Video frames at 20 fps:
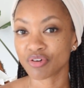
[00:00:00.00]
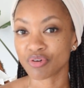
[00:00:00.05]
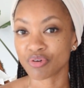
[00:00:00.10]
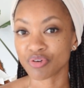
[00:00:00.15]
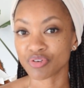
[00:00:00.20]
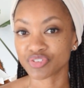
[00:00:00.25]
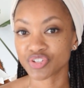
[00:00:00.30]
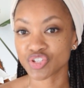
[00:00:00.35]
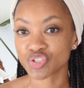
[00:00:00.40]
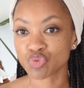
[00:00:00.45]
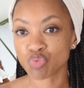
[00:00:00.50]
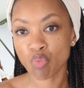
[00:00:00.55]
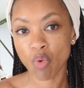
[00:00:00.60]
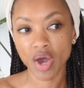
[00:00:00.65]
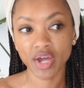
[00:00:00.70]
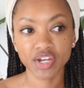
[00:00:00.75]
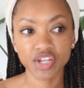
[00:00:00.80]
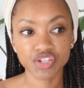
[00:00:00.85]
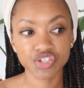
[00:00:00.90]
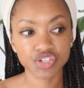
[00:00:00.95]
or just
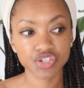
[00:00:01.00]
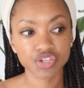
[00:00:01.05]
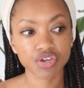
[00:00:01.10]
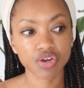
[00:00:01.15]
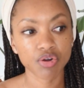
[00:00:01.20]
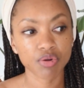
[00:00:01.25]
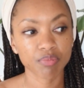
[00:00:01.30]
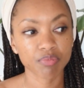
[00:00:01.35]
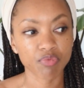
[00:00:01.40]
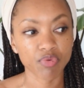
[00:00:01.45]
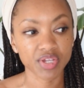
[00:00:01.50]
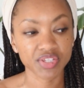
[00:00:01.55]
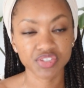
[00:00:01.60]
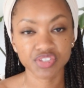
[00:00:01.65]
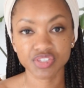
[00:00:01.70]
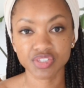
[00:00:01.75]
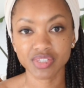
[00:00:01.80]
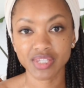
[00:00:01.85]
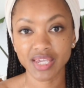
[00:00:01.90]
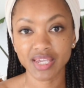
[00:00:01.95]
wanting to go with
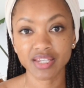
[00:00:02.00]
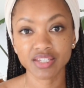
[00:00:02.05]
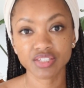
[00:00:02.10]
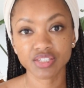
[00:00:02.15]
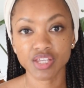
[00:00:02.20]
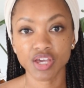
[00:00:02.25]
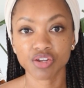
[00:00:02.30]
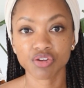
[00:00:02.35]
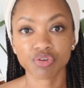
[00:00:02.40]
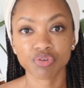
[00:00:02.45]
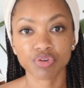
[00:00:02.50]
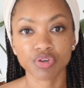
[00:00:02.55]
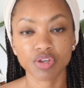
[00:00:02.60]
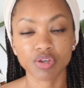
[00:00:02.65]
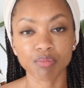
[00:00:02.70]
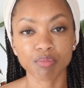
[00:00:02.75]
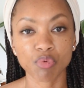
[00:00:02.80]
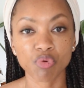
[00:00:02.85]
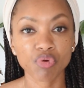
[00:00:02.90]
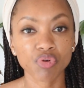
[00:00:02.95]
things that are
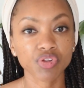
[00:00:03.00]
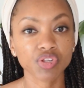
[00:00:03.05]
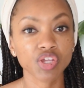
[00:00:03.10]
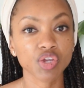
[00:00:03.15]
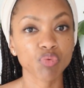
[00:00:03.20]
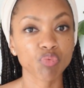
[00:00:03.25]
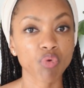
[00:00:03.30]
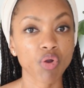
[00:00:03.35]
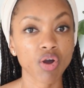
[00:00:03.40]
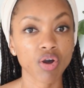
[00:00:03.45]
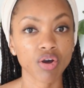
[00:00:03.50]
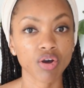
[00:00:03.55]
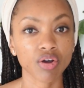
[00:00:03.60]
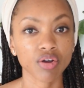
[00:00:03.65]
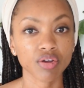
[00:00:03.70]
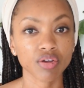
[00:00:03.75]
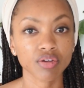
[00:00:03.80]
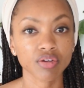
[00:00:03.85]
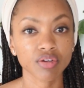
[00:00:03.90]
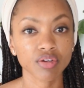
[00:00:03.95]
immorally
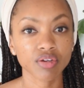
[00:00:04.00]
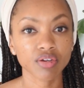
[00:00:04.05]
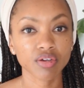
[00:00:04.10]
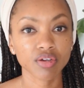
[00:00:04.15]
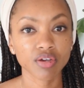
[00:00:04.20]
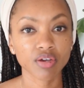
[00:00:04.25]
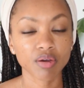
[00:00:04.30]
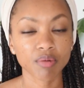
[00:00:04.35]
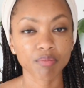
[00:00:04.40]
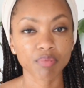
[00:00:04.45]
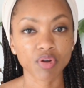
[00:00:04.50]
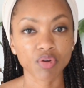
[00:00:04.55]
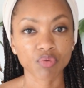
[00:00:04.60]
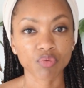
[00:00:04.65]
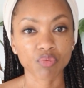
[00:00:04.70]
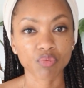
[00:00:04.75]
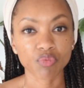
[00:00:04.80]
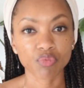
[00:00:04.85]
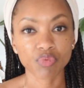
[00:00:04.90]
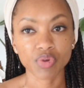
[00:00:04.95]
wrong but
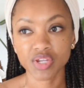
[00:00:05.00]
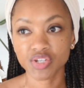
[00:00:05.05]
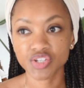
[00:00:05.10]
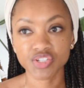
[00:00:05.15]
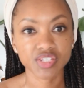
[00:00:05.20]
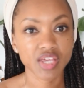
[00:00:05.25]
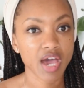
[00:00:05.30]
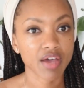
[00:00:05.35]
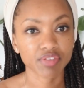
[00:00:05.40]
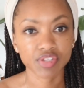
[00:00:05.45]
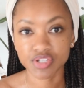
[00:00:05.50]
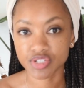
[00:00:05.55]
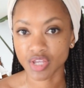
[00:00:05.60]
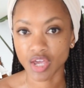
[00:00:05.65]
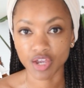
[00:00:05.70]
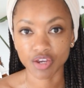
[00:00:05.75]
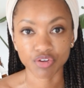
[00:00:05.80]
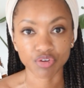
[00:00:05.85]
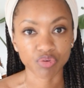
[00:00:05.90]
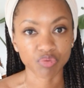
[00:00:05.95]
we just have the
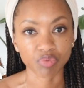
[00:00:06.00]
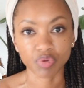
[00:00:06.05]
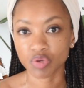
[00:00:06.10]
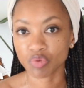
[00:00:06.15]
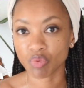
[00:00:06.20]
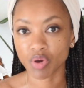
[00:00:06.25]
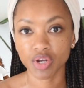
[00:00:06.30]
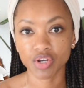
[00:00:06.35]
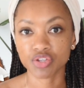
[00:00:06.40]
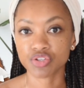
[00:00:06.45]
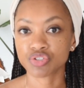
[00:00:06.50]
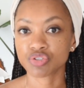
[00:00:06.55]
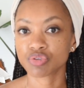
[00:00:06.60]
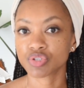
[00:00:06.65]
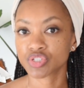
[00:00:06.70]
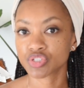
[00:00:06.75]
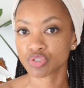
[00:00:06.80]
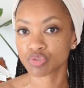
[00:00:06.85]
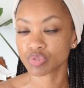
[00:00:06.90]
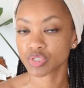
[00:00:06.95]
desire we want to do
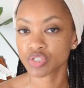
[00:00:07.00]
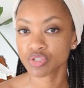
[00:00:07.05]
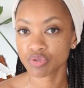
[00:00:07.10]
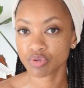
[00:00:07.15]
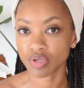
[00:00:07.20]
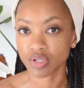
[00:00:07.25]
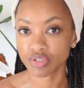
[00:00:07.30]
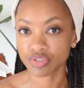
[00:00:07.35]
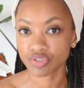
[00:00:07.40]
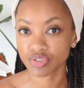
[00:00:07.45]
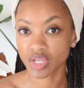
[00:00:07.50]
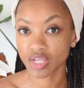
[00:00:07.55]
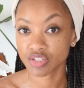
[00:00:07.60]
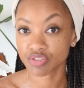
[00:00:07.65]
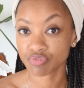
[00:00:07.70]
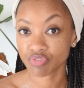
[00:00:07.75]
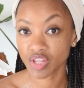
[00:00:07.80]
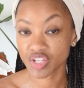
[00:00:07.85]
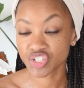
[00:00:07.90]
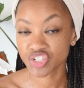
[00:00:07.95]
it so we do it so
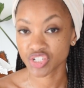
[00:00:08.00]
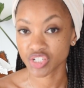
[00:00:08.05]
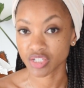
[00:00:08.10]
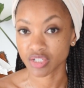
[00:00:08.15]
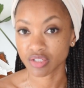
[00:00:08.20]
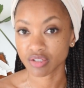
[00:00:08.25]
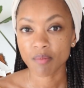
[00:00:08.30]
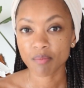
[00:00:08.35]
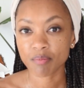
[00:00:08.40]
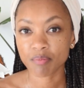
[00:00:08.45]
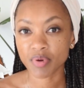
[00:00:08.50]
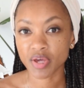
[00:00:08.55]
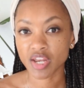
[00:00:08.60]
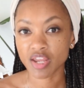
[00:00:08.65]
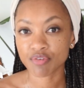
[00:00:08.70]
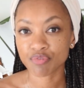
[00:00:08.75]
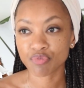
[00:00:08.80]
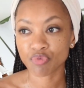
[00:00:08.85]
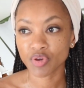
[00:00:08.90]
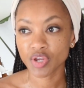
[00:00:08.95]
that's fleshly but
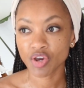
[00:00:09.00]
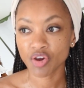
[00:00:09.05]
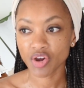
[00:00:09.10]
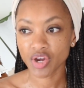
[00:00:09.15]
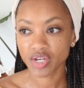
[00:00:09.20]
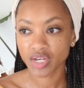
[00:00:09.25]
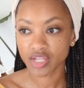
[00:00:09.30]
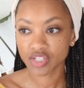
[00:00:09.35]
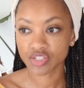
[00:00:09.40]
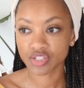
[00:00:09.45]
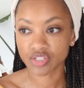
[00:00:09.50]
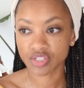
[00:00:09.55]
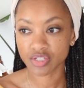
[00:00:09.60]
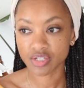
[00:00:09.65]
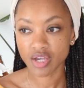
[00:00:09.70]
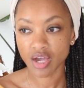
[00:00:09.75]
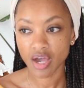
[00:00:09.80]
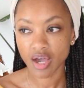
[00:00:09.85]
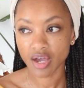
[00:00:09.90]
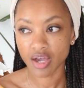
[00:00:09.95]
if we are connected to
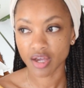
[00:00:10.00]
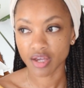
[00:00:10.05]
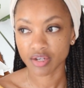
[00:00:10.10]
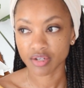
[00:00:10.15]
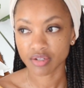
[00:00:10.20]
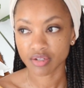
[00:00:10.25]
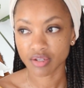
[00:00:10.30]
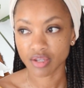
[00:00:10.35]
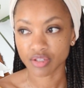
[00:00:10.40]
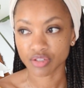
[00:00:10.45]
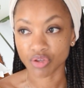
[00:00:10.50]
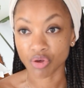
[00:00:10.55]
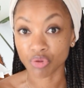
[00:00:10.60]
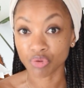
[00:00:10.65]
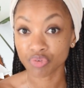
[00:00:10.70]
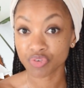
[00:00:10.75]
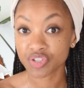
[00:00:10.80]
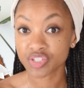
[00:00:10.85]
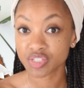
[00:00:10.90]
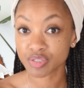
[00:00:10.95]
god and the
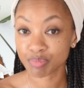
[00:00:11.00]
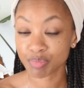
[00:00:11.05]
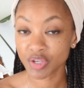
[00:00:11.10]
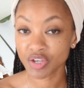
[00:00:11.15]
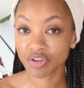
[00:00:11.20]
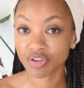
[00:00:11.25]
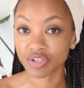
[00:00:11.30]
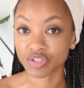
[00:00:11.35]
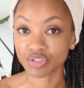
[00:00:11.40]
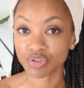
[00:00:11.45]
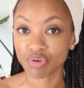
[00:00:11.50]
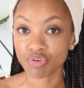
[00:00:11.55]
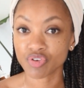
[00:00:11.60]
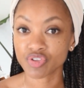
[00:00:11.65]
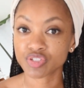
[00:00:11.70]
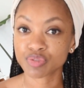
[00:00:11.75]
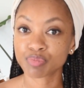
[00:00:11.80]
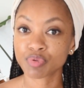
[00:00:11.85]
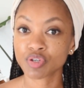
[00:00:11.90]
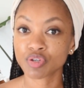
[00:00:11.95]
holy spirit the
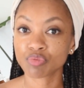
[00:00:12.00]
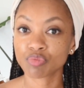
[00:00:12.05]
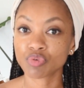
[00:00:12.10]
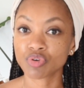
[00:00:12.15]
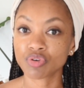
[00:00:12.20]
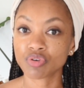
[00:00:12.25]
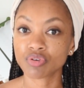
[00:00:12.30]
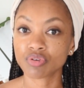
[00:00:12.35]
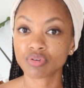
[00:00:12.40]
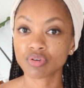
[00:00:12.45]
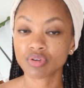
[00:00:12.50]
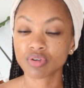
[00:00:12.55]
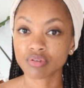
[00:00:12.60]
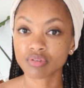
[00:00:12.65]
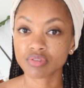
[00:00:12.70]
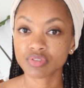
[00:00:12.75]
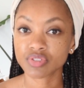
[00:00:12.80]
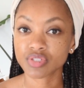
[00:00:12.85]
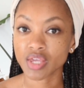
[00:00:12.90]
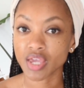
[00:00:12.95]
holy spirit will
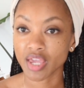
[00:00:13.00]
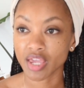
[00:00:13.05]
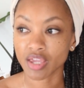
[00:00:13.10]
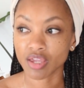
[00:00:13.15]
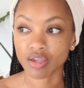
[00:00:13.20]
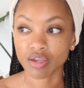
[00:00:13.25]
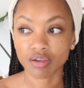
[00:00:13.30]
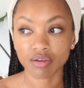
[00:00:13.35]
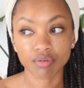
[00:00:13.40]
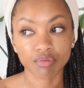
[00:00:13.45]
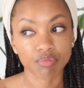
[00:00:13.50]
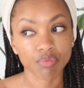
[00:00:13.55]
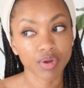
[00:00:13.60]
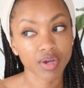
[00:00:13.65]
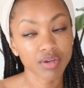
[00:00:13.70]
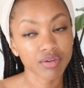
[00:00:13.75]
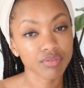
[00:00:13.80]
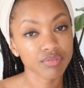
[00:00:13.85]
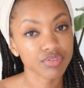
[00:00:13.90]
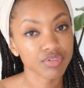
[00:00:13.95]
say
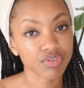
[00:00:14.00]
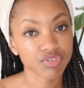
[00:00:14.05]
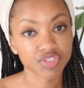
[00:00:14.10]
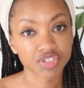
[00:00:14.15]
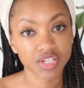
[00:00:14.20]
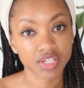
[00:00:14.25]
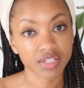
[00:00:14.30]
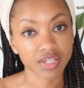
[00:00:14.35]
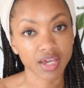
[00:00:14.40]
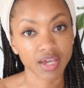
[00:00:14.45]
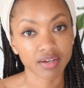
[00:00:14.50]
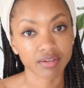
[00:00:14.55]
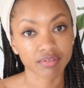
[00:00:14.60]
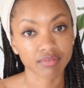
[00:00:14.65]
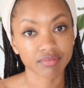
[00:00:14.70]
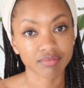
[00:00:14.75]
well don't say that